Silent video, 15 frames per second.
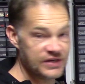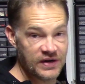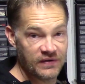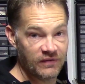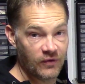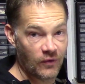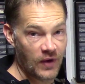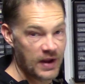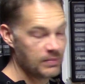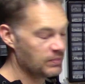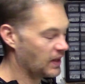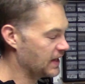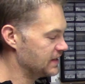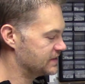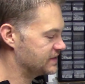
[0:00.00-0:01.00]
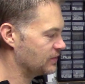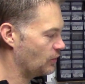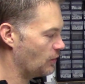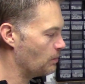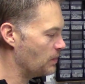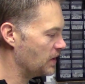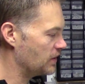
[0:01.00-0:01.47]
of gray plates, so
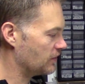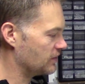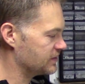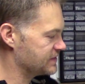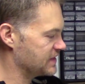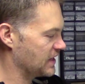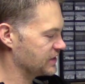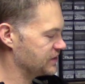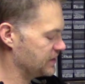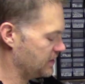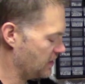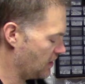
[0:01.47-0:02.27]
the middle section